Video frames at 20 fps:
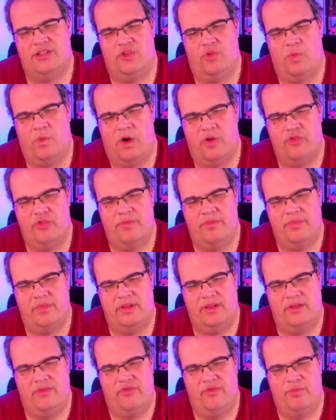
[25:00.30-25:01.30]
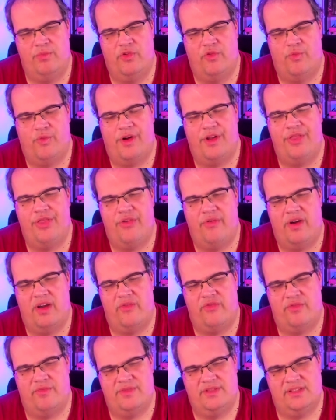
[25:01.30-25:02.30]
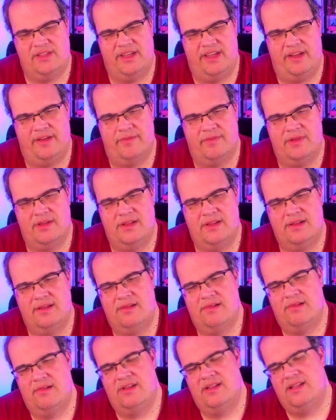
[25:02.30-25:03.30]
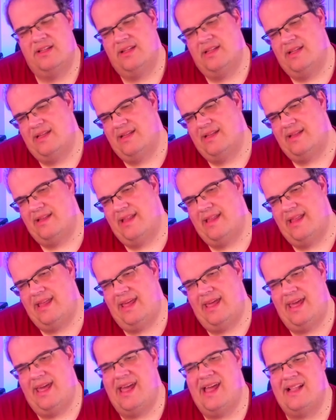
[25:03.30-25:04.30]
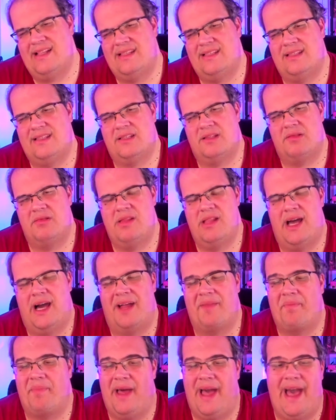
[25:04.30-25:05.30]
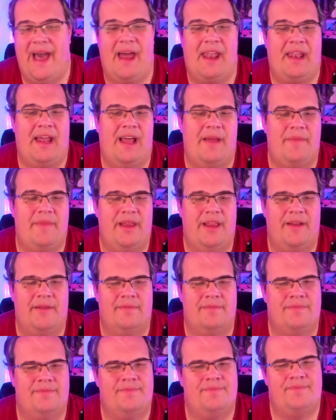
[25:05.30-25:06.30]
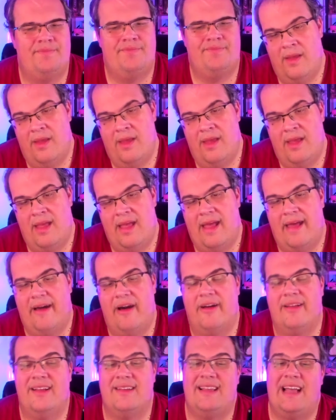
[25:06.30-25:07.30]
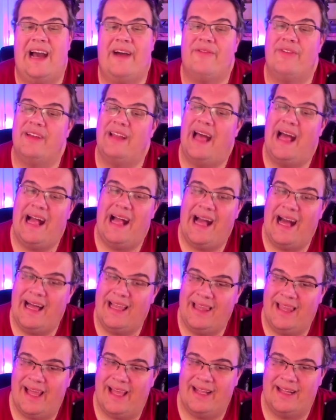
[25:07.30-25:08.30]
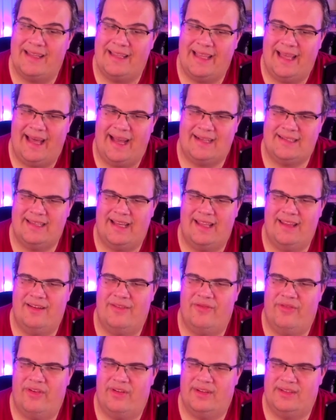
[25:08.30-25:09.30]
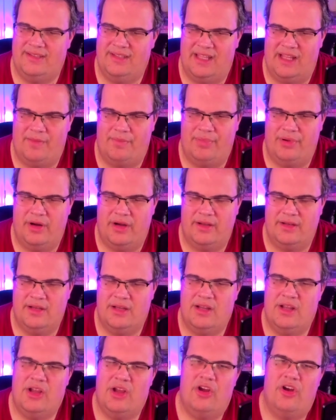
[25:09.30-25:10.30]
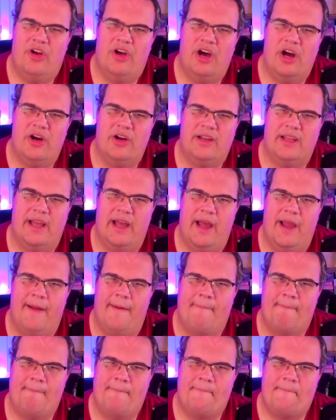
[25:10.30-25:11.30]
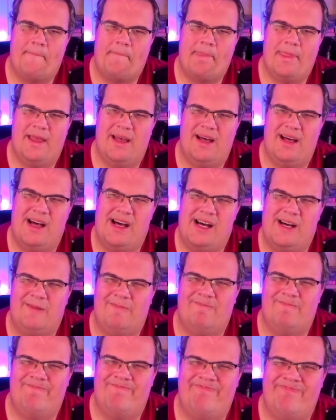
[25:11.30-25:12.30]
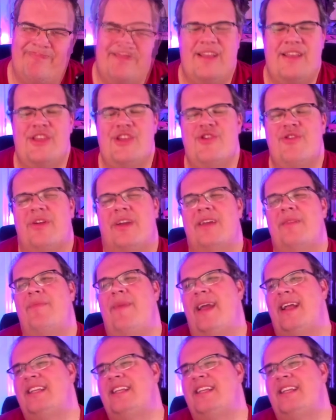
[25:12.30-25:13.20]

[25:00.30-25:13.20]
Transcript: the War Room to remove 1 threat from scheme. It's not bad. I mean, That's after an ally attacks. I didn't see that part. Okay. You can make